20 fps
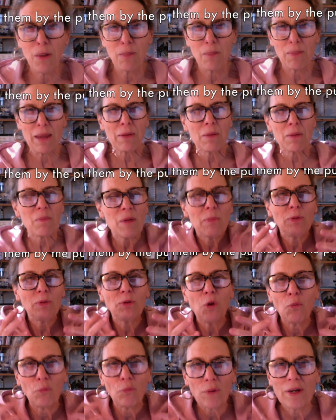Maybe people
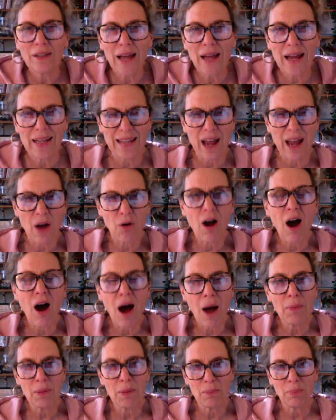don't realize how
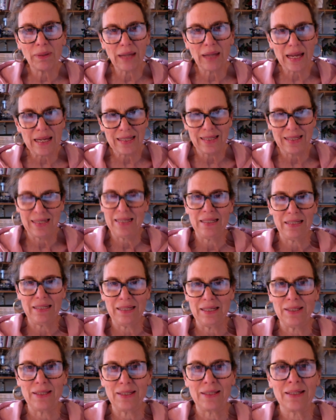commonplace this
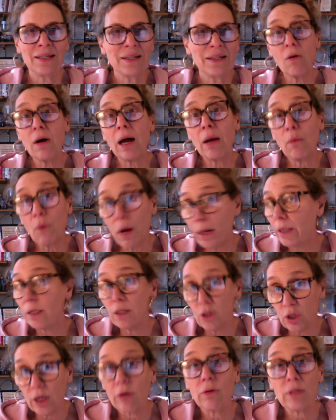is. I wanted to
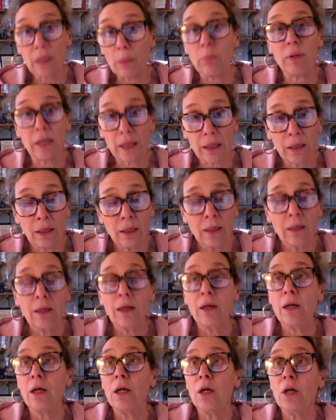share something.
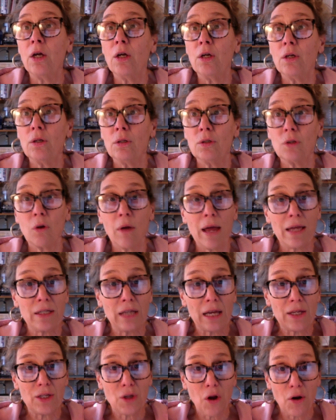So as
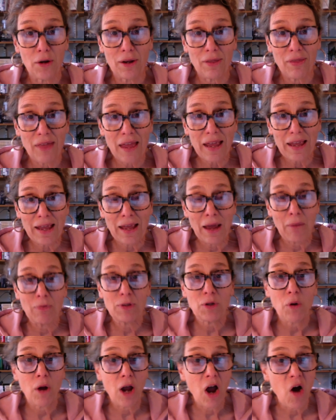I started thinking, I was
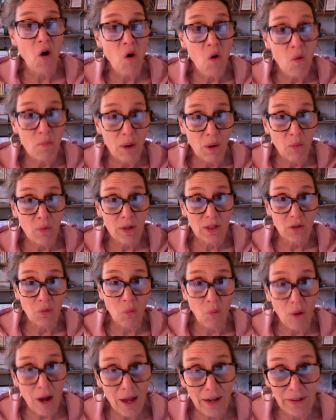going, oh, but which
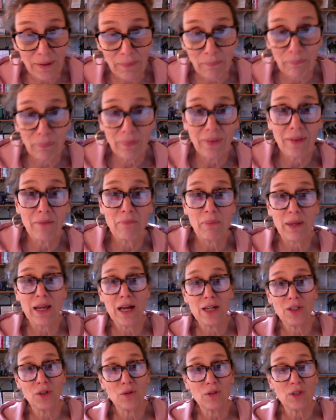one?
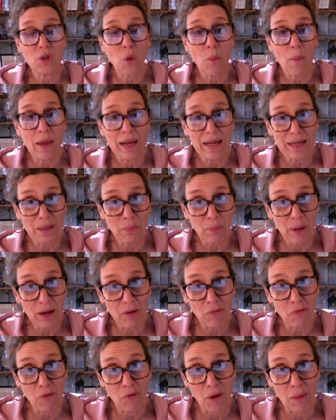Because there's so many to
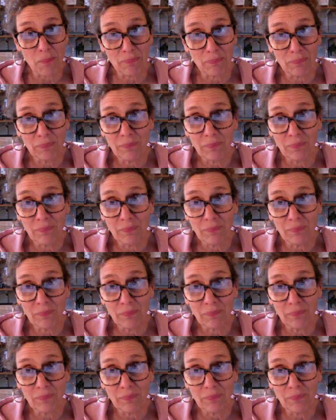pick from.